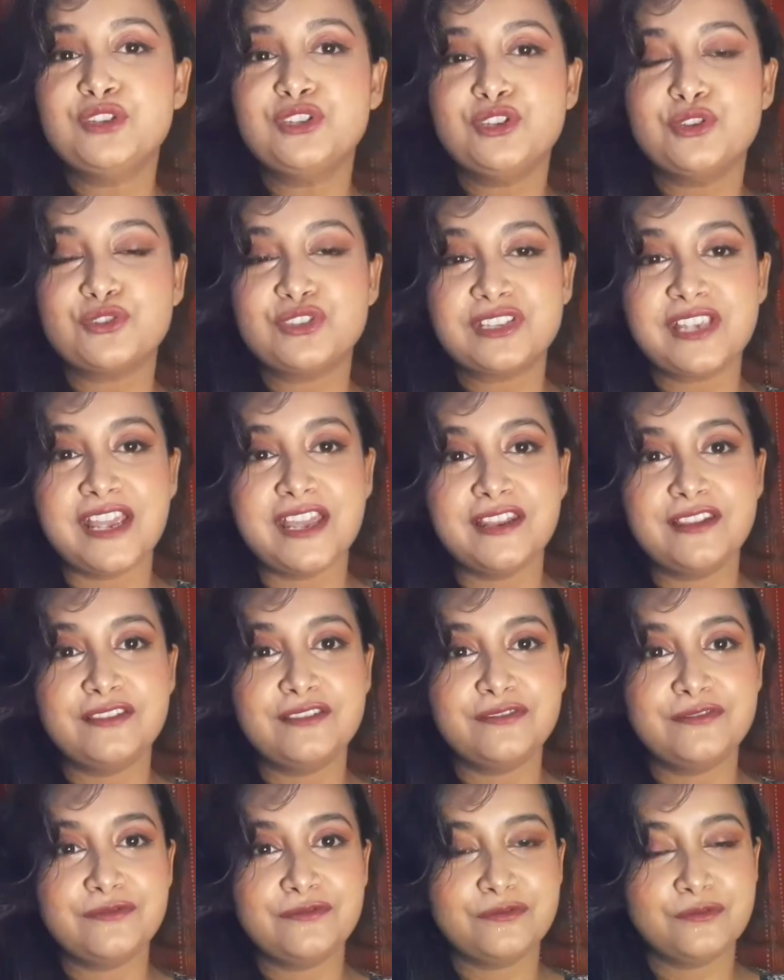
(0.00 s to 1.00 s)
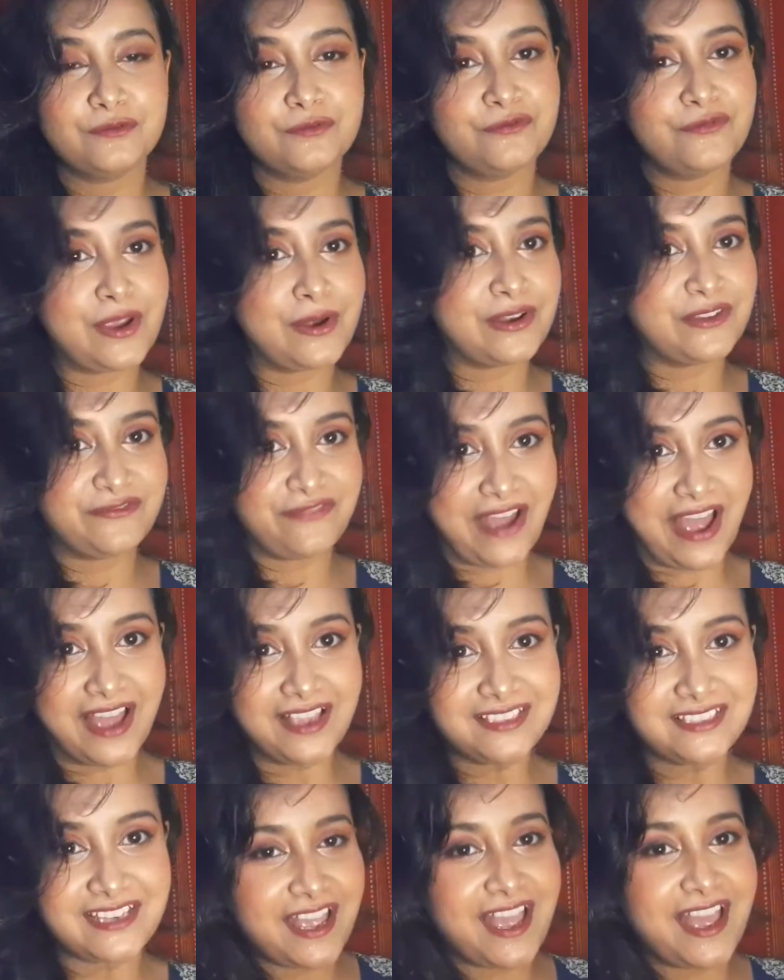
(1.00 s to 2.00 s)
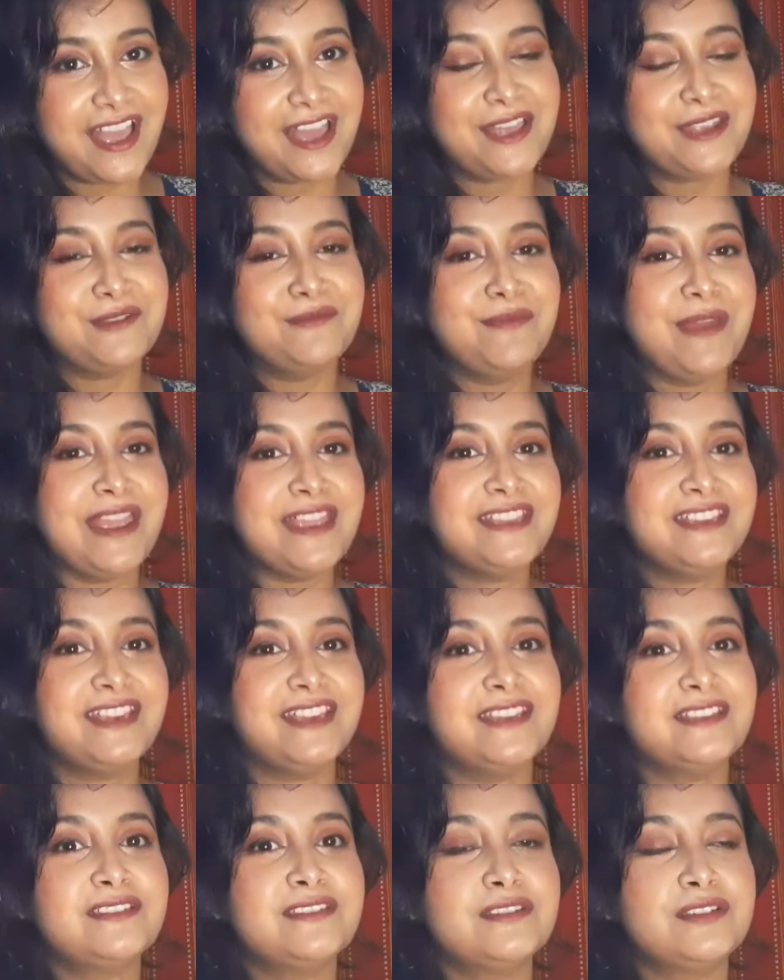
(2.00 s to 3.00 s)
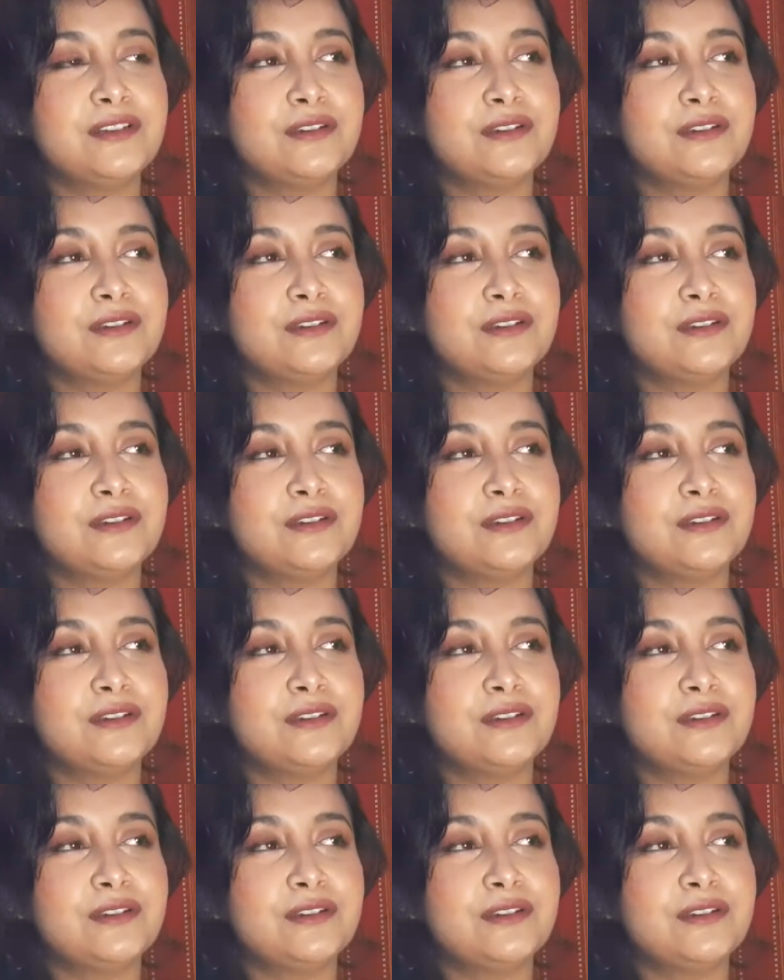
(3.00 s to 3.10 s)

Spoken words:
in your skin very fast and make it